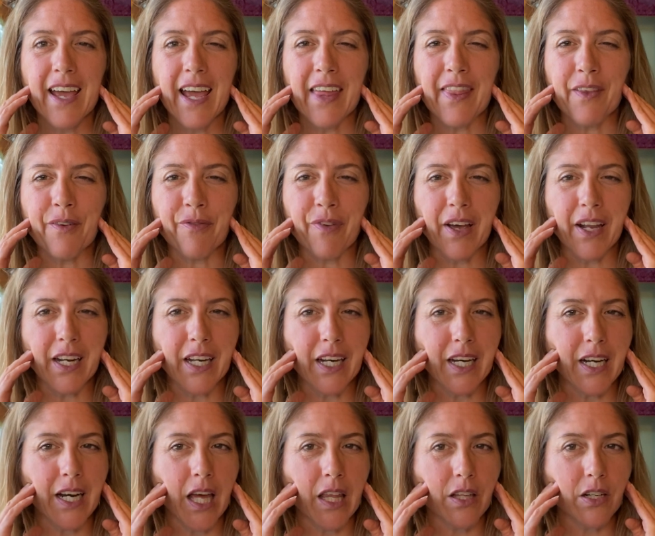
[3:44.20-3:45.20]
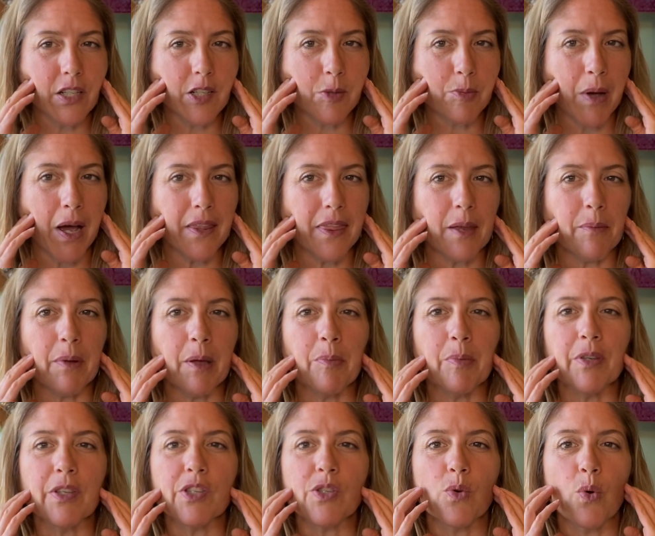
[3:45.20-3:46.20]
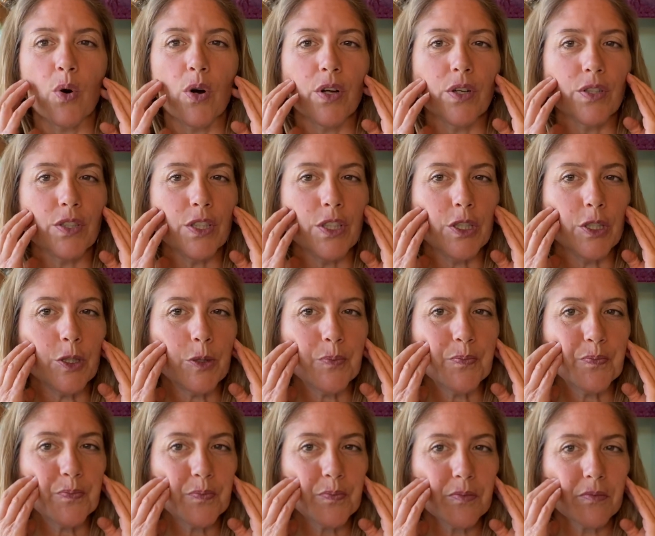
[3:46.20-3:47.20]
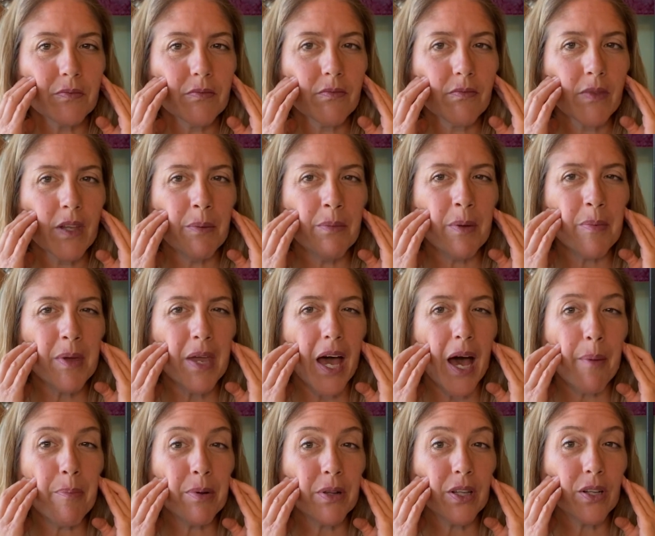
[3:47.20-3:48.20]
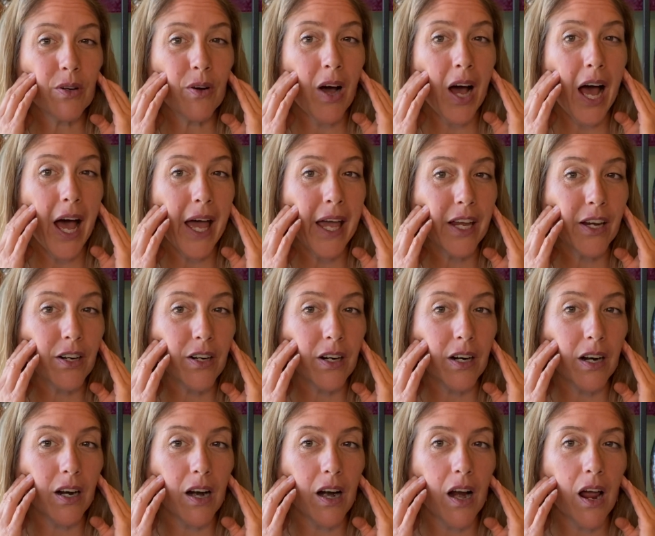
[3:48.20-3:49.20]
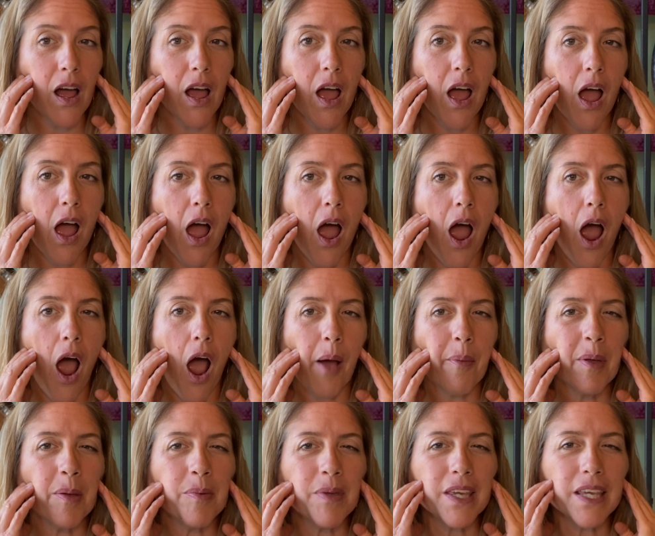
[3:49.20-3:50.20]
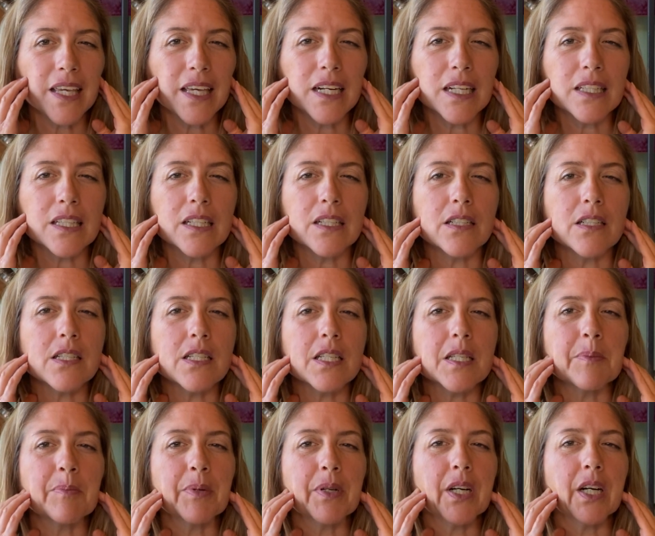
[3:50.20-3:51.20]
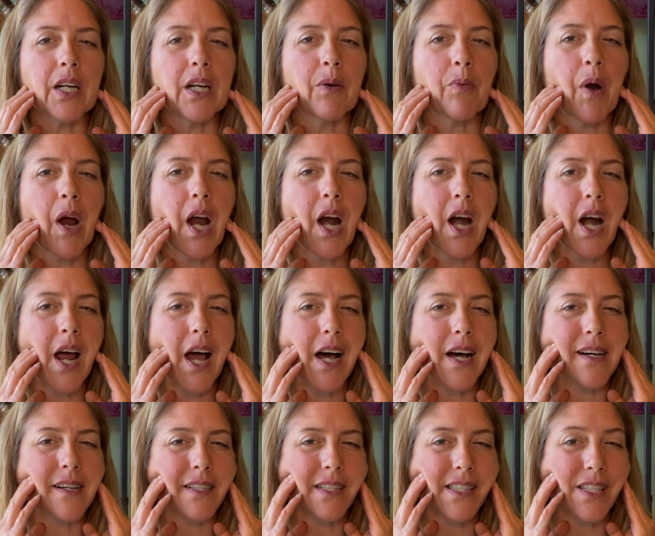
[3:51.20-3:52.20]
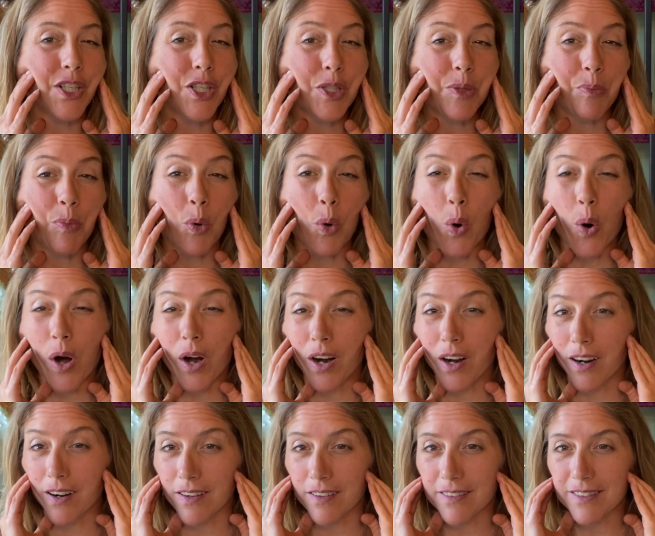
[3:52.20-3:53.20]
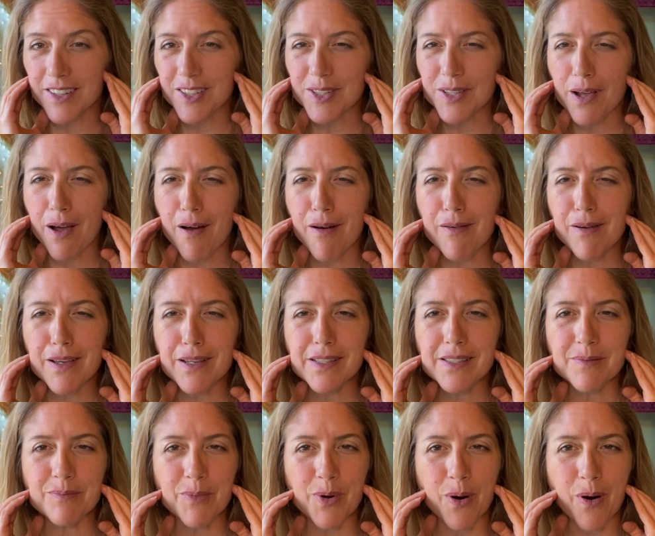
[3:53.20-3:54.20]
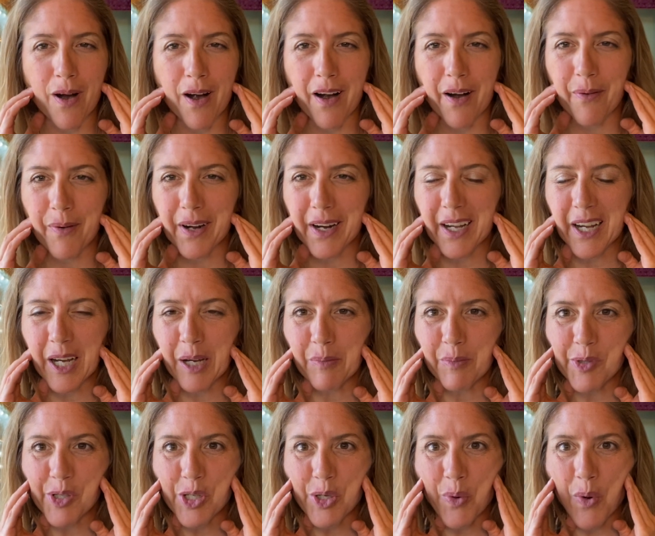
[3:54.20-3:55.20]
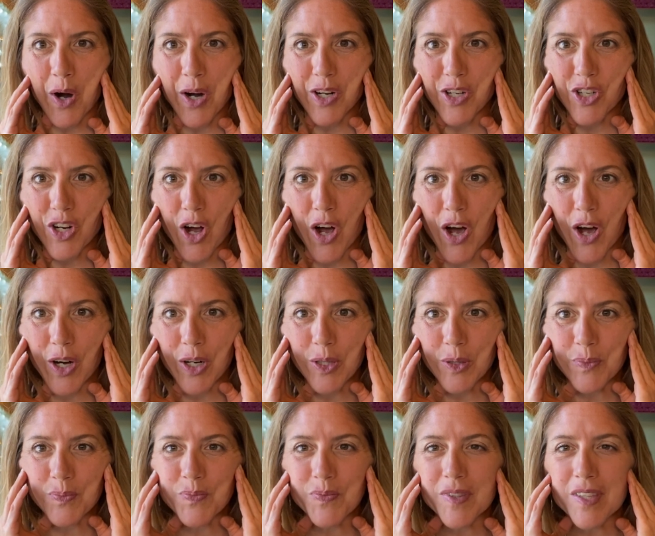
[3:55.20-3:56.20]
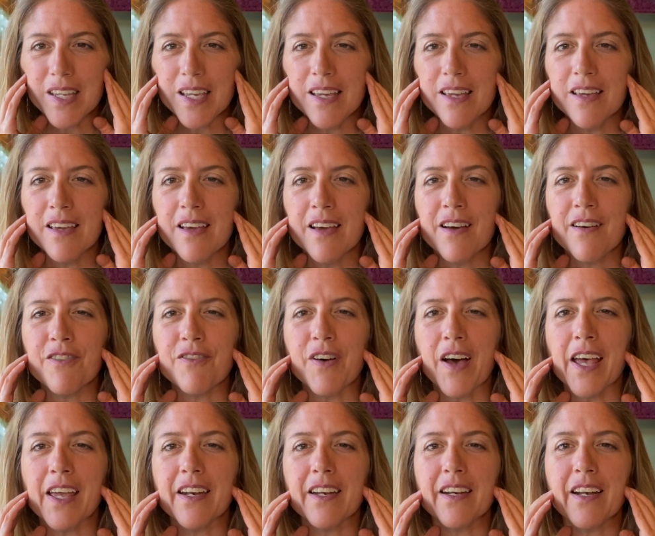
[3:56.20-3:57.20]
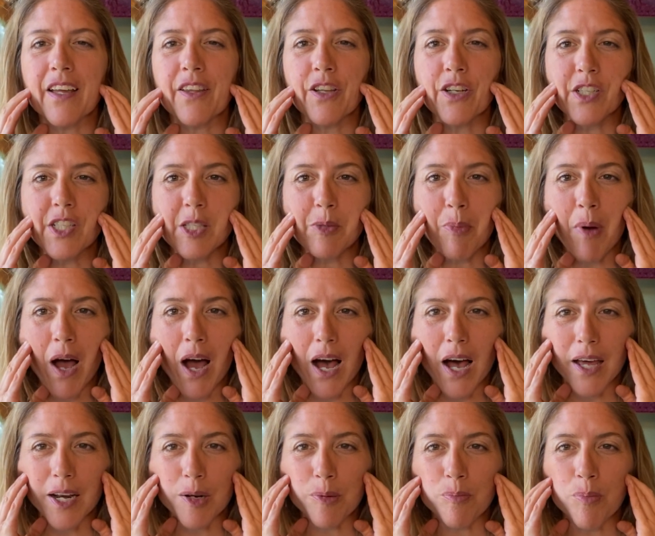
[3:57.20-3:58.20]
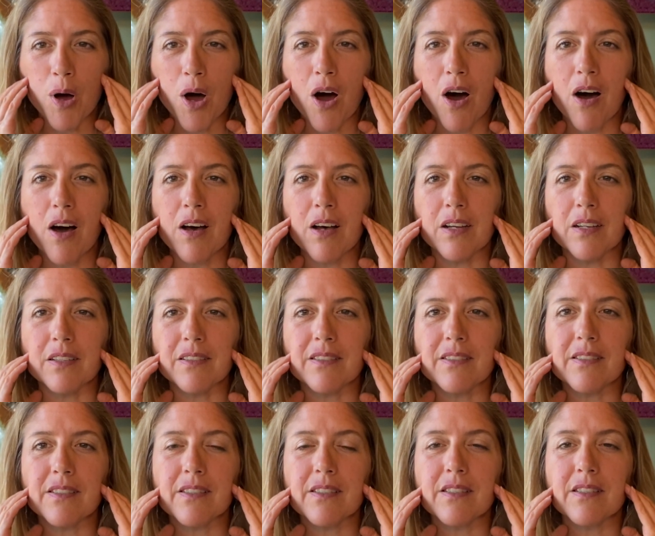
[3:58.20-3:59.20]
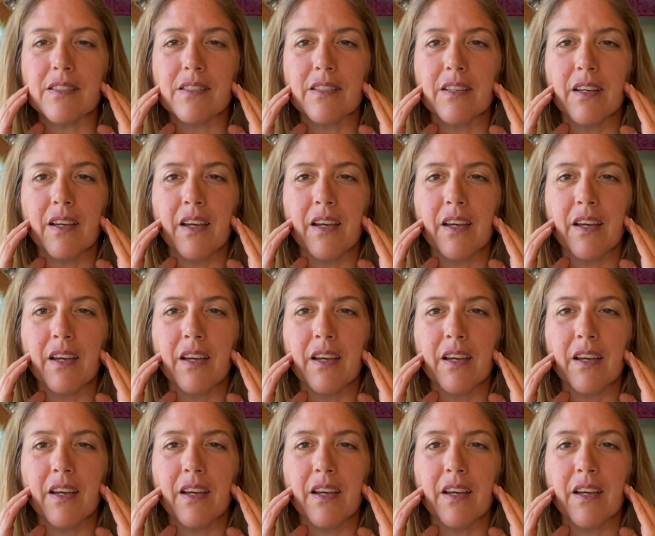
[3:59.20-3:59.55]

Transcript: And then finding another spot that might be sore on you, maybe up a little higher, maybe in a little deeper. Where else? There's more. There's always more when it comes to our jaw. Find another spot and pause.